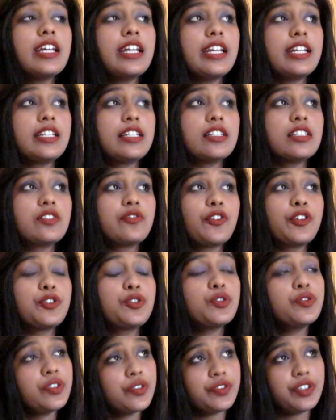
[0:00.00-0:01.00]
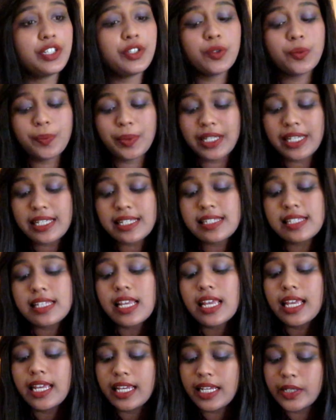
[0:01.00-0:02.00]
it is for 250 rupees,
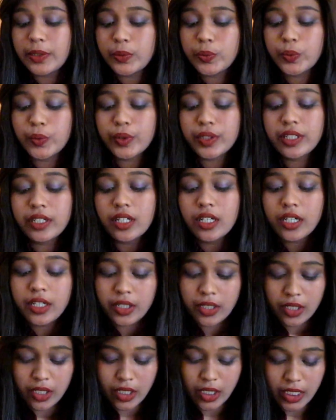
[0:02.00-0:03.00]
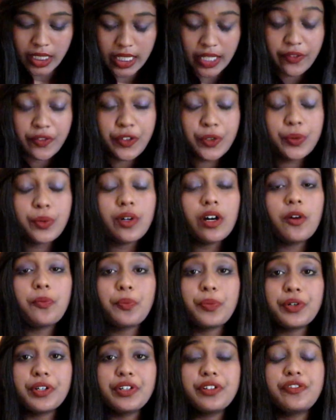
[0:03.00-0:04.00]
it would give you a
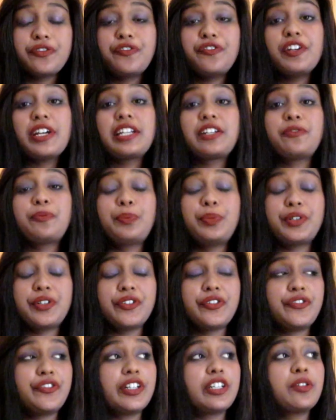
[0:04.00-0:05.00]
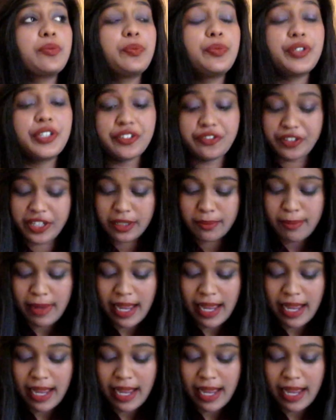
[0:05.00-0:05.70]
perfect